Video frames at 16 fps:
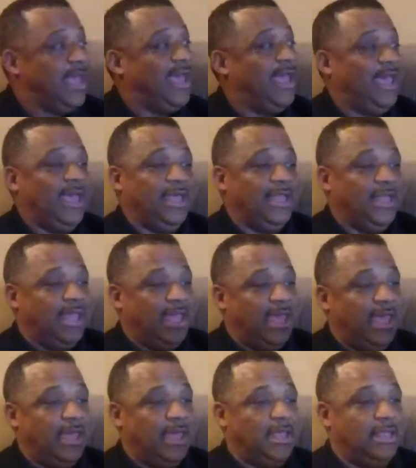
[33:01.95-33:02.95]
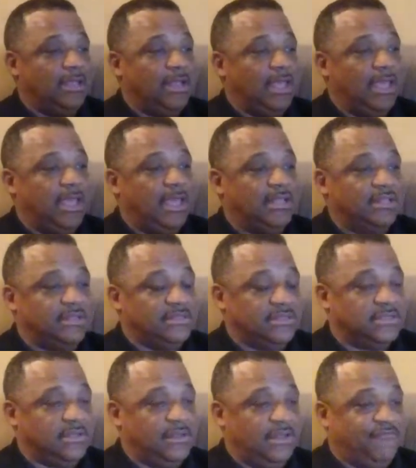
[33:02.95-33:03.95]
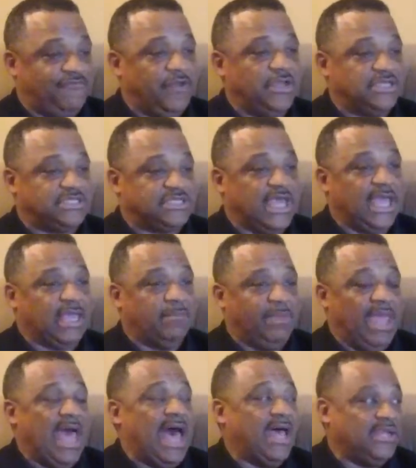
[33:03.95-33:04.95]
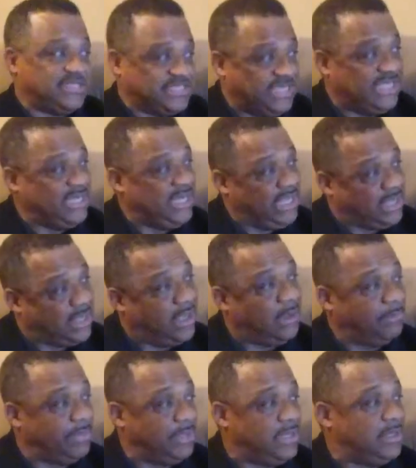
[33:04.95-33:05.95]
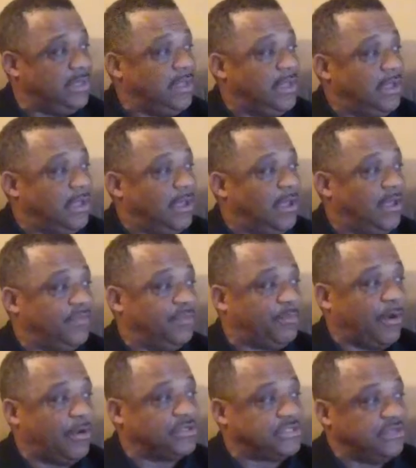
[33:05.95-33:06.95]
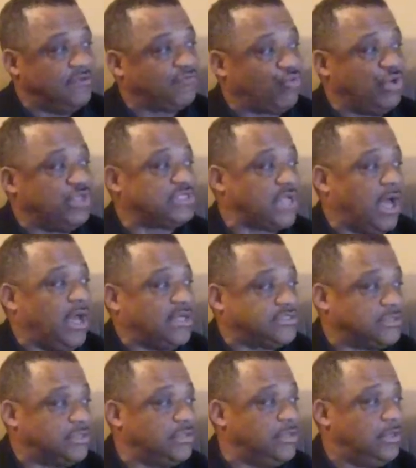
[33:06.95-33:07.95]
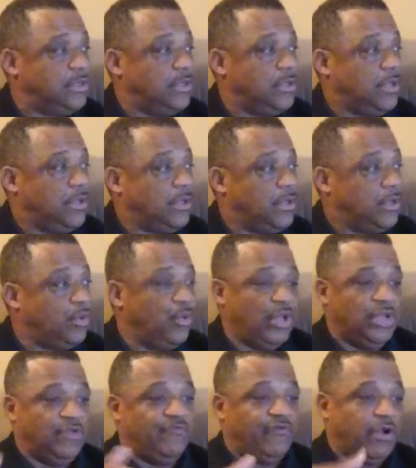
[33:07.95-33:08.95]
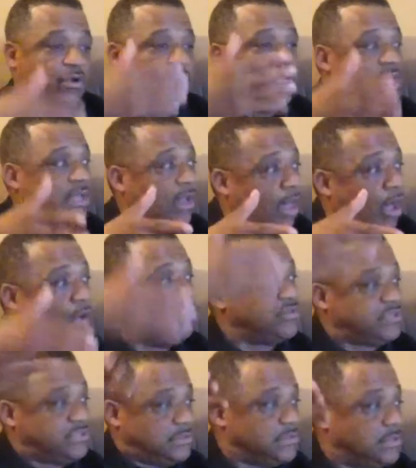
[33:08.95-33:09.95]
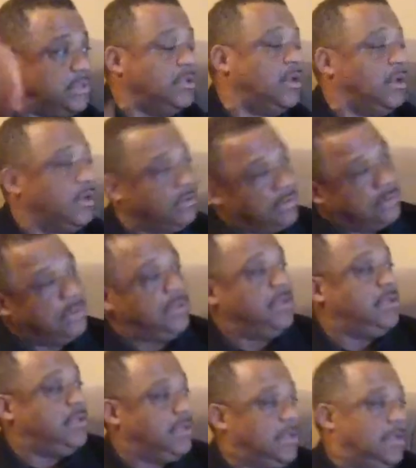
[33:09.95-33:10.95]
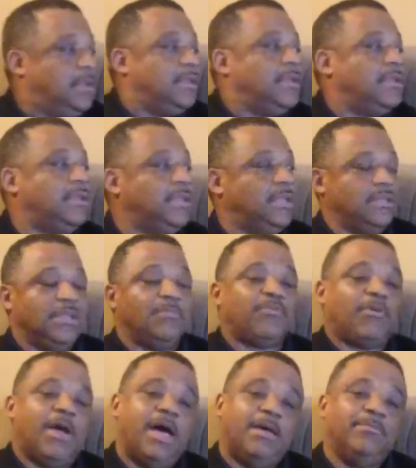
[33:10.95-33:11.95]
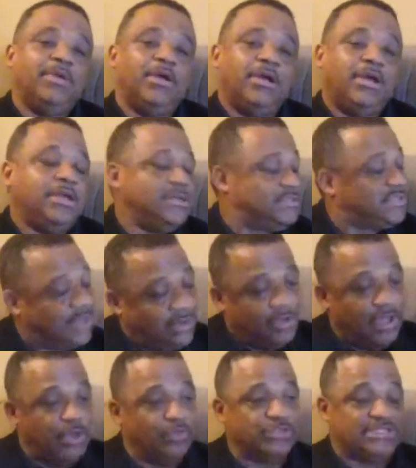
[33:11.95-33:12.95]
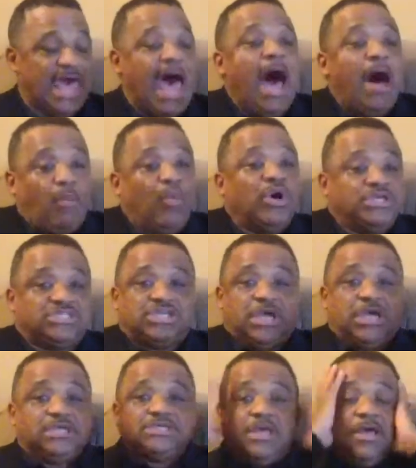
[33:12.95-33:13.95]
and finish second behind the sitting incumbent of the person of Chris Coster, who inadvertently lost, the primary. So that was just,